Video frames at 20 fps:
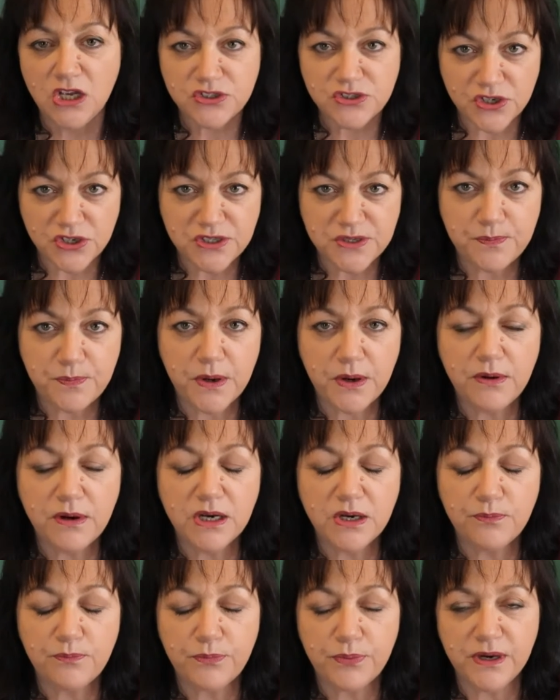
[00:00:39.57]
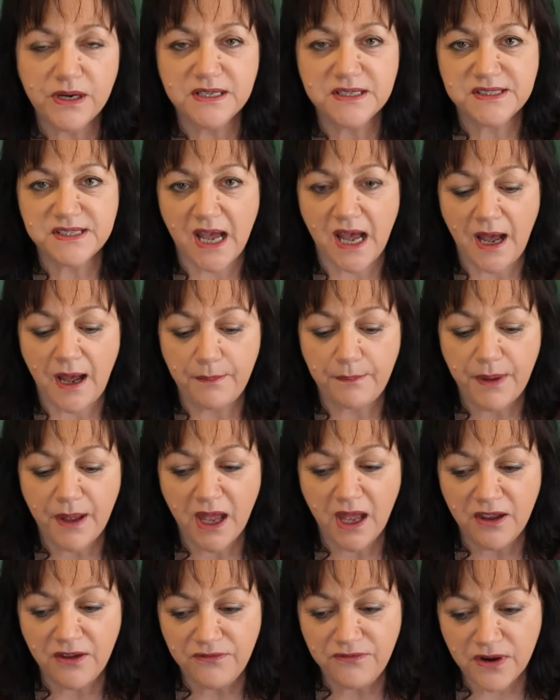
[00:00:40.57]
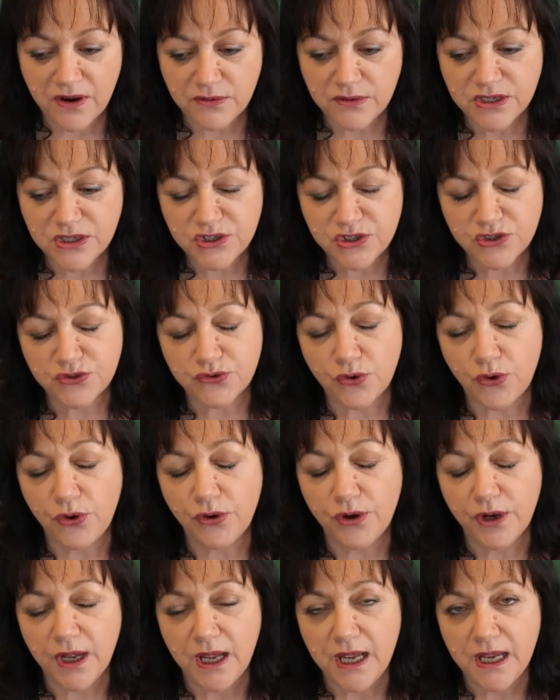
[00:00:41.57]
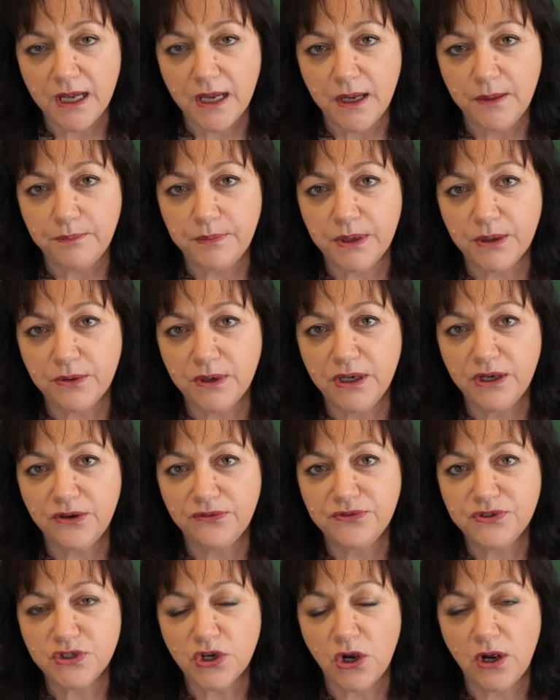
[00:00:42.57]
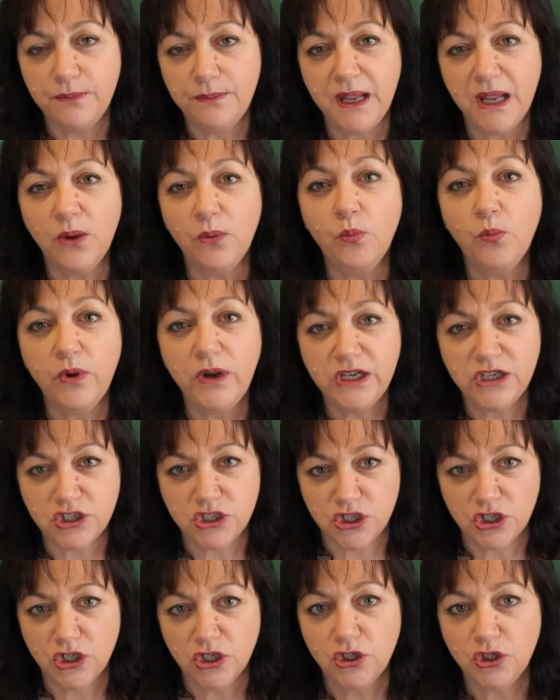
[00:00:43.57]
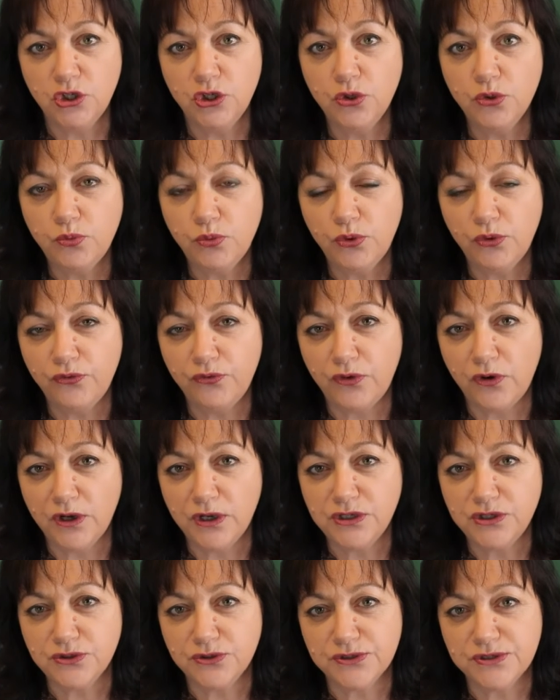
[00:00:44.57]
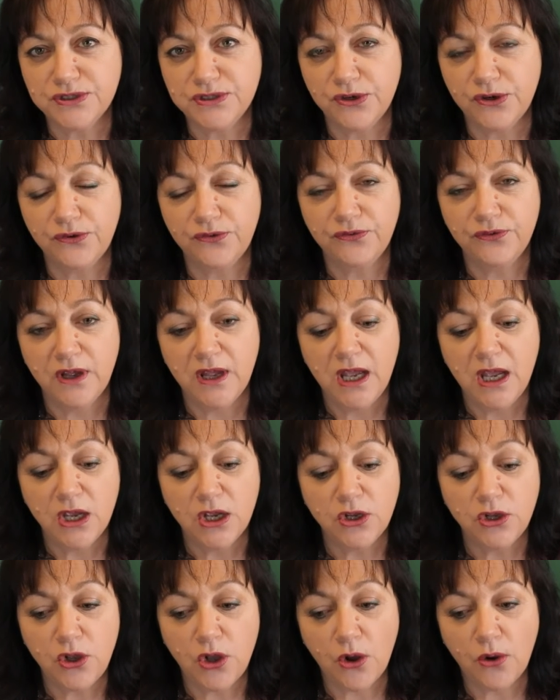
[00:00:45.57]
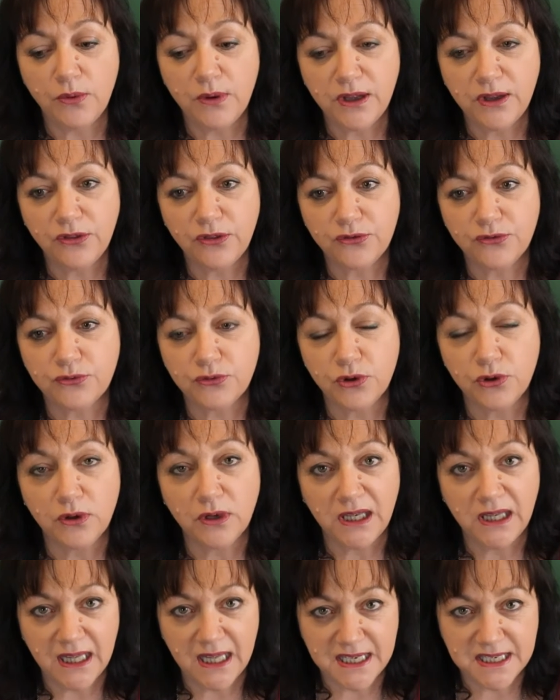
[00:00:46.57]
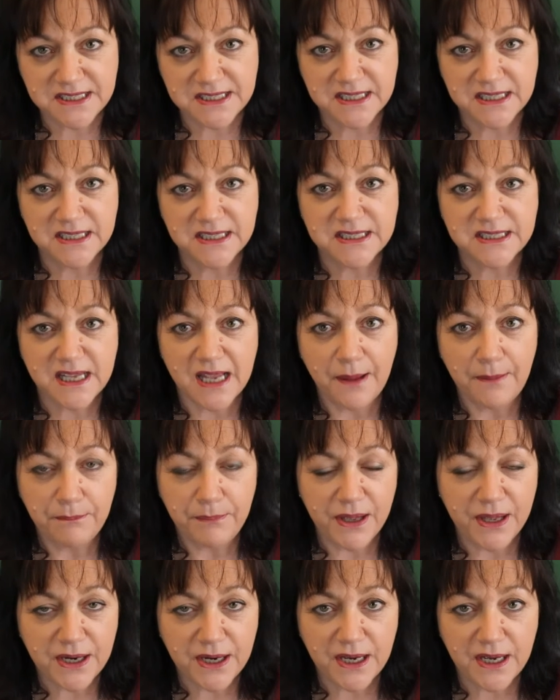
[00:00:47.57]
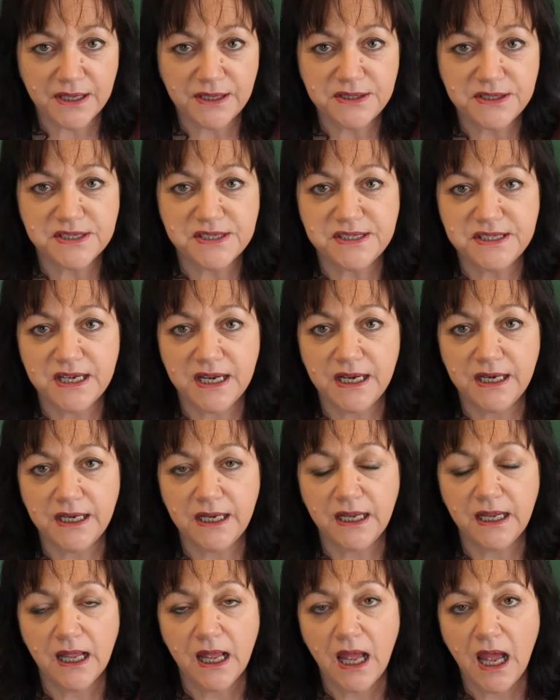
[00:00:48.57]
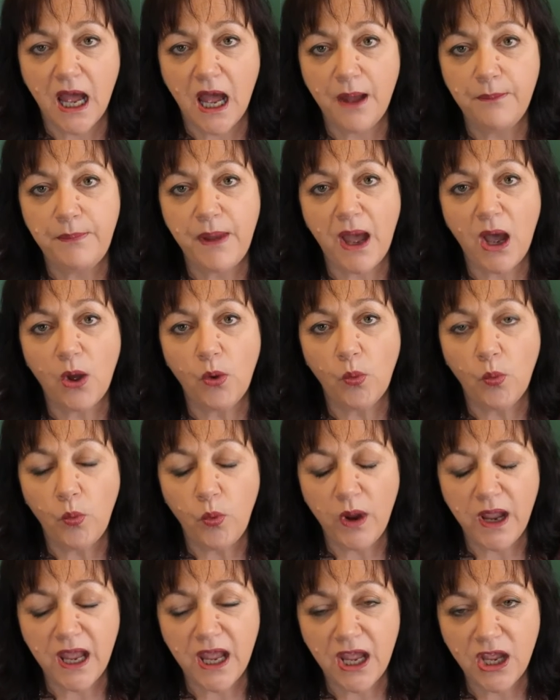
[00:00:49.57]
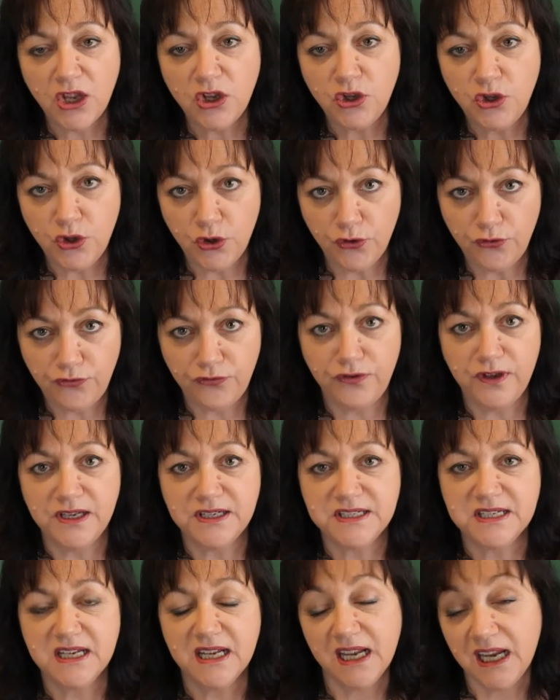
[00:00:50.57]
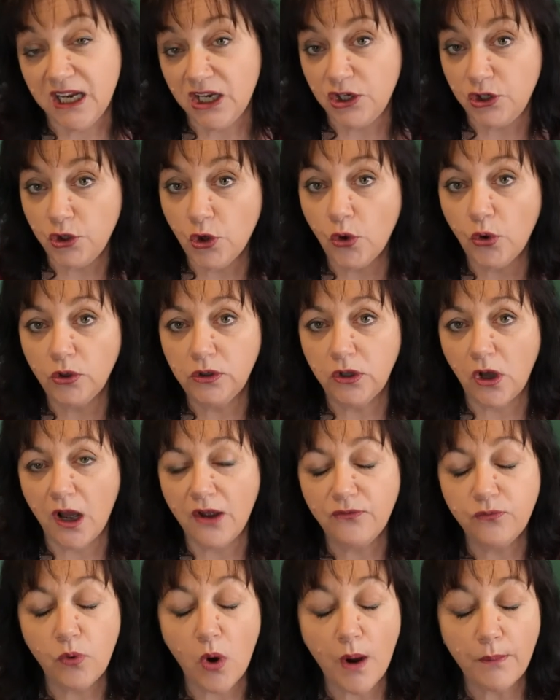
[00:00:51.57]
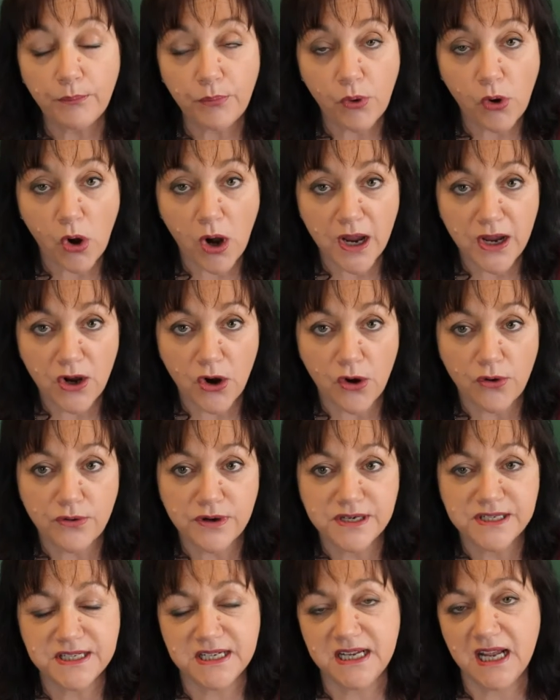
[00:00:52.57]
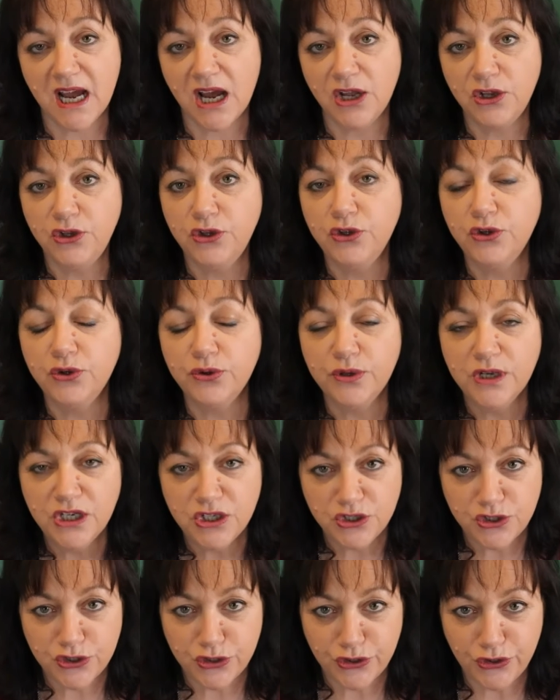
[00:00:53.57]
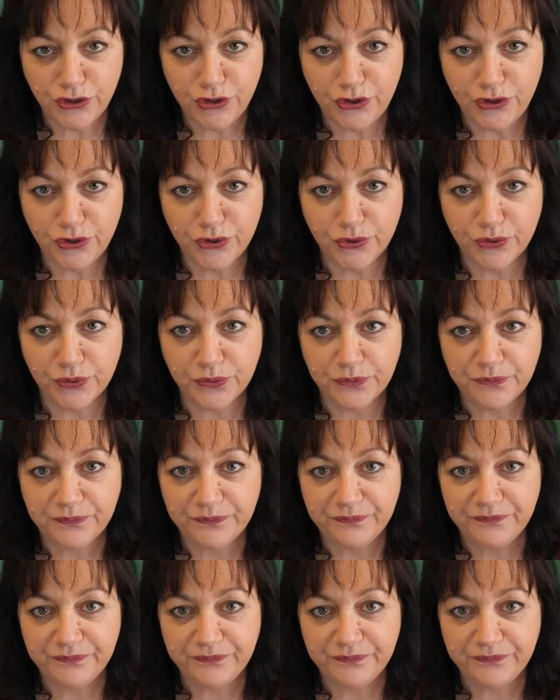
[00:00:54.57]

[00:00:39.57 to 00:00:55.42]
So Spirit brings up a very strong period of time in which you will find yourself going through lessons and better understanding about where you fit in your life. What priority are you to you?